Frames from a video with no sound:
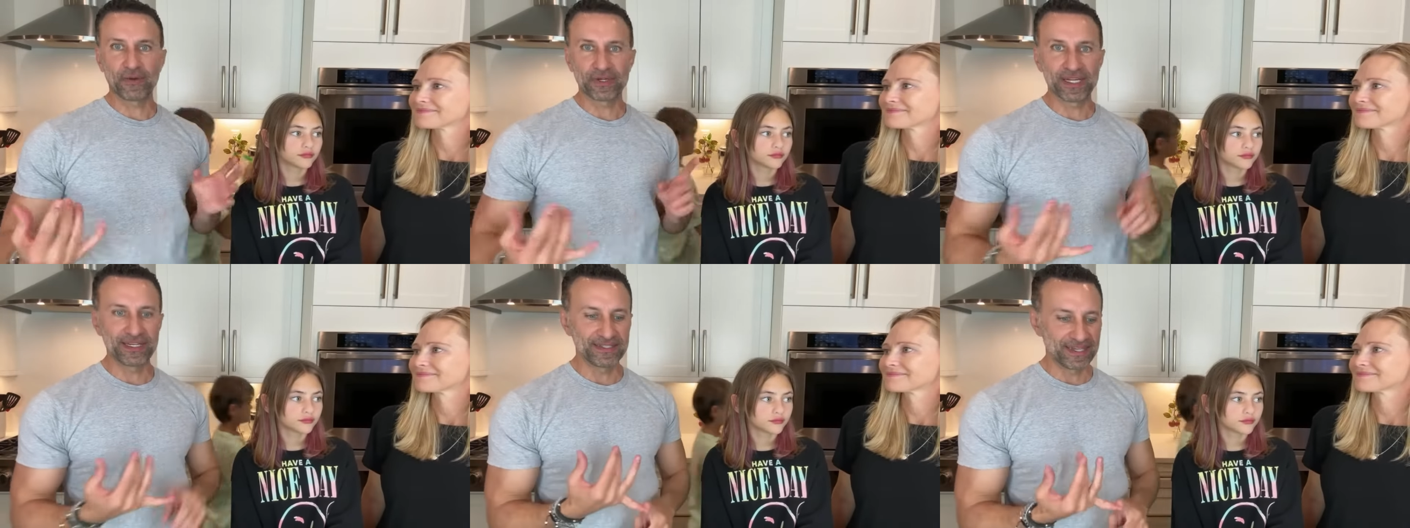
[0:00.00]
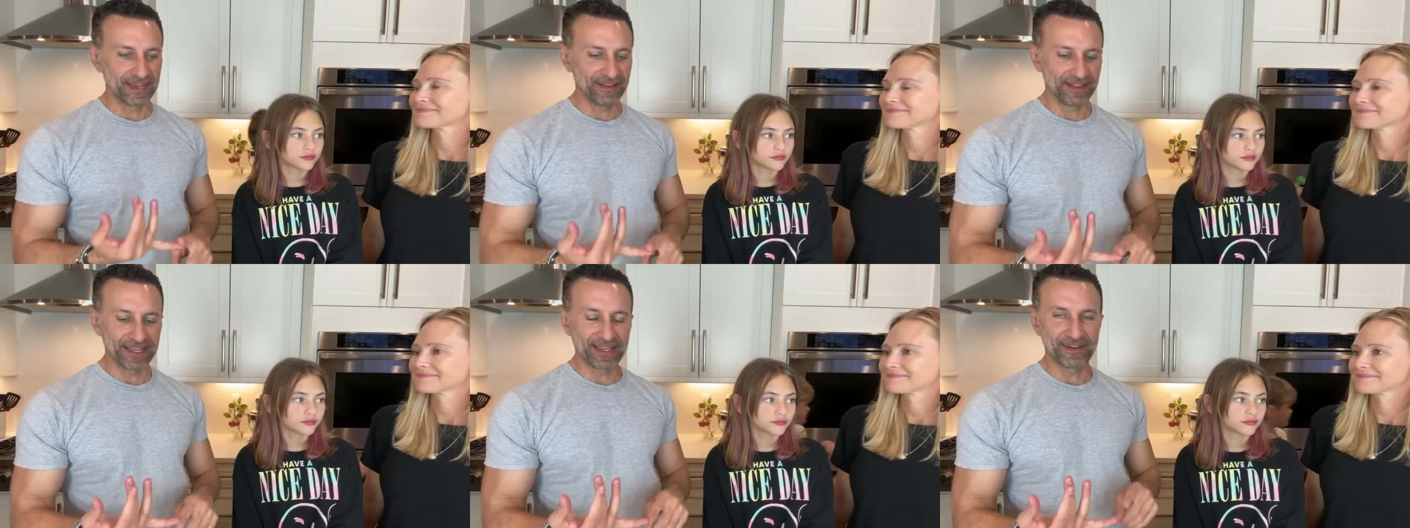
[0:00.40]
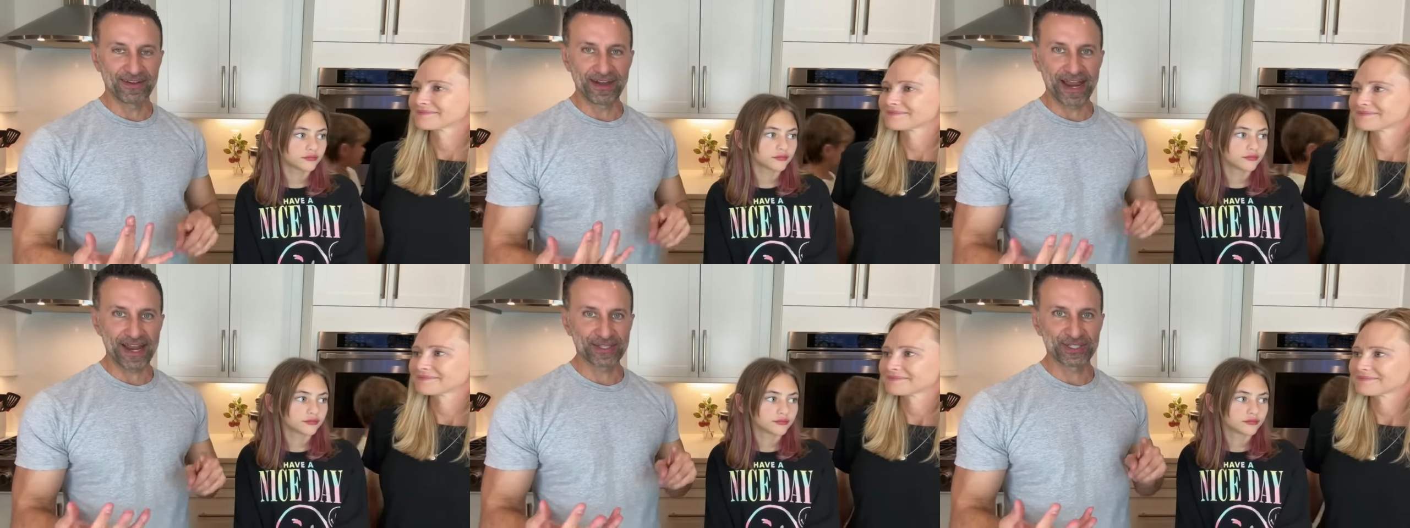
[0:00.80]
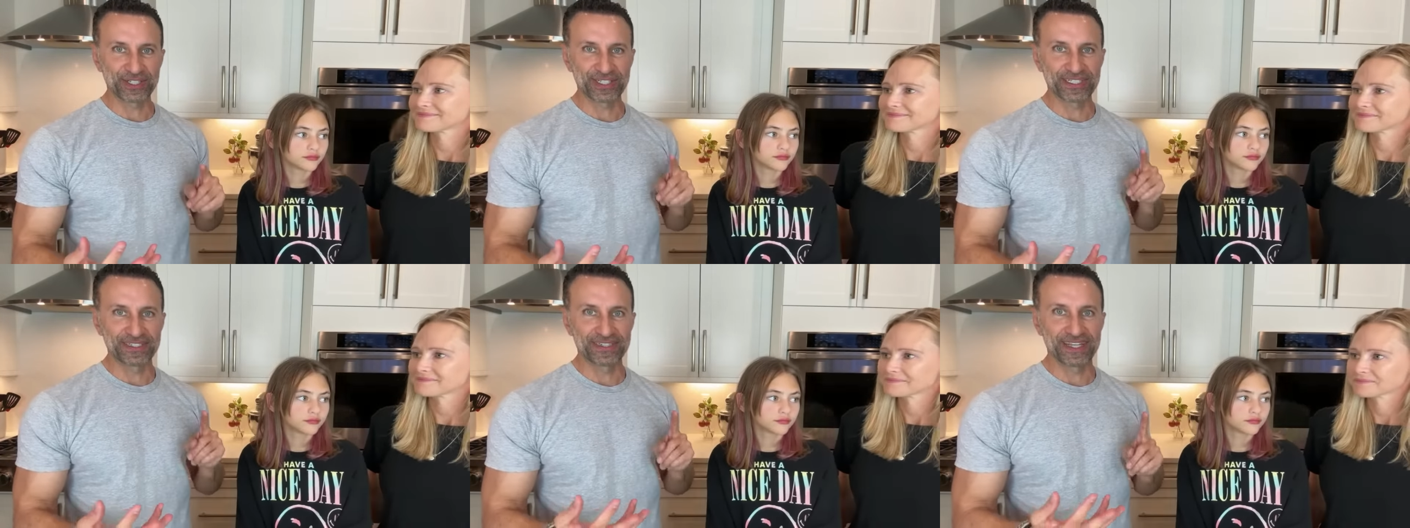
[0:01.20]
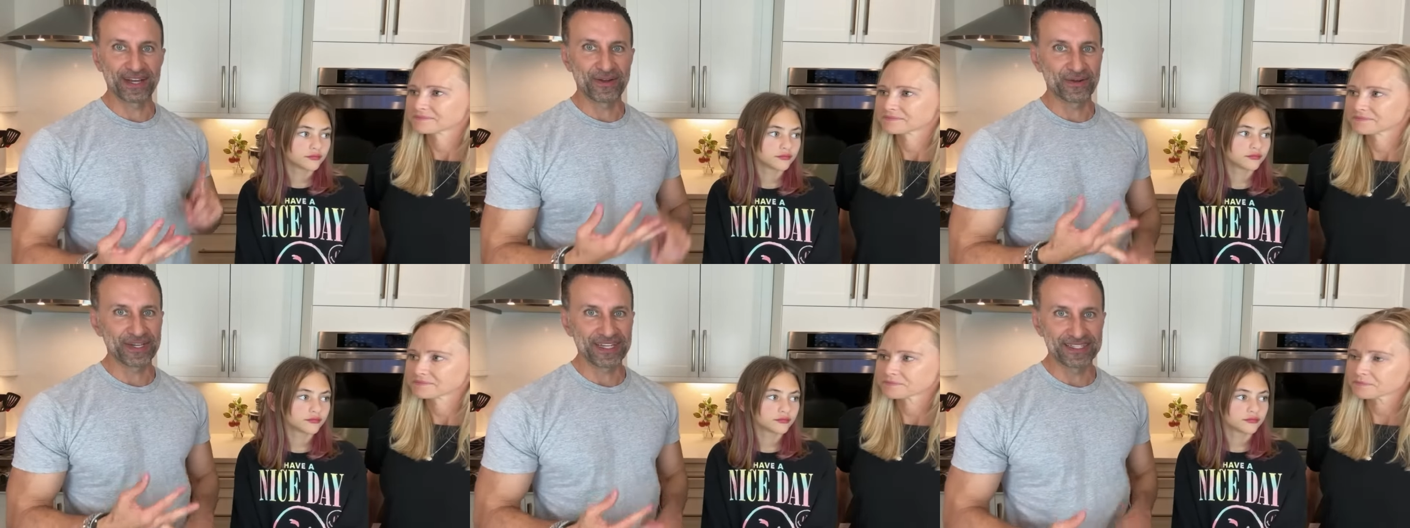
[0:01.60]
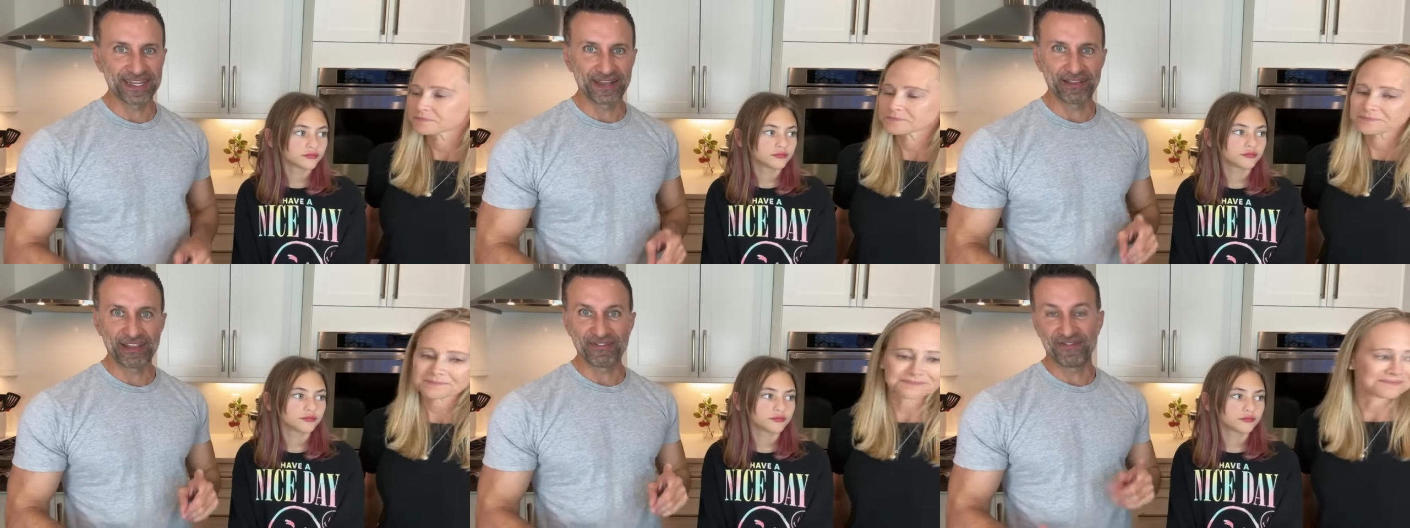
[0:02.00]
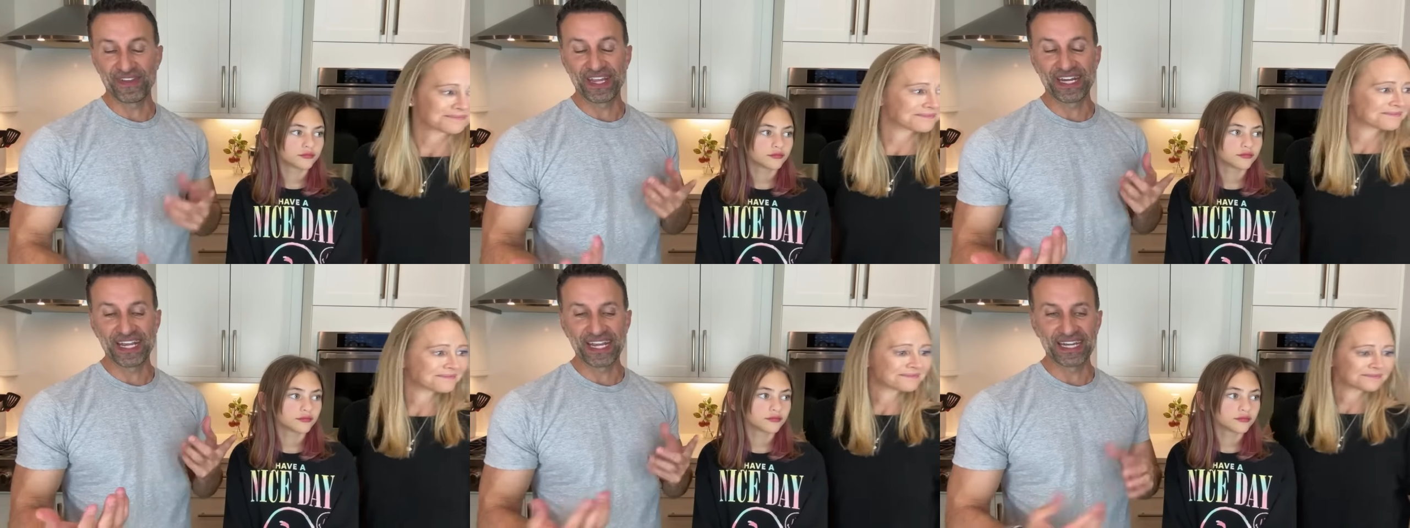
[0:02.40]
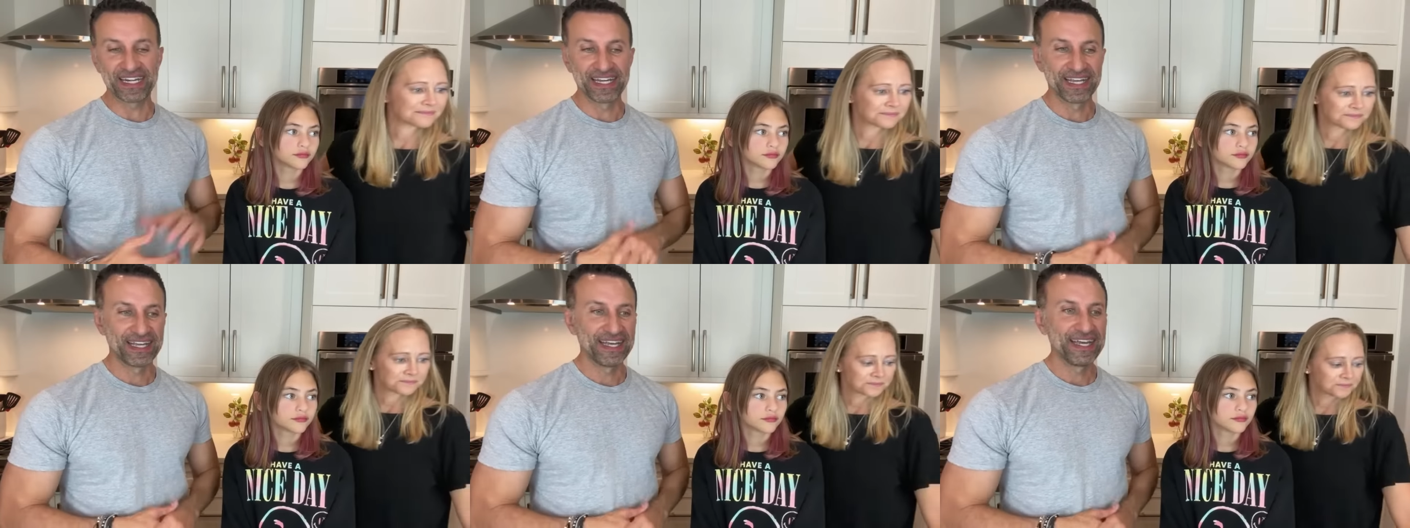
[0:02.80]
Speaker 1: don't need daily interaction, they don't need daily feeding,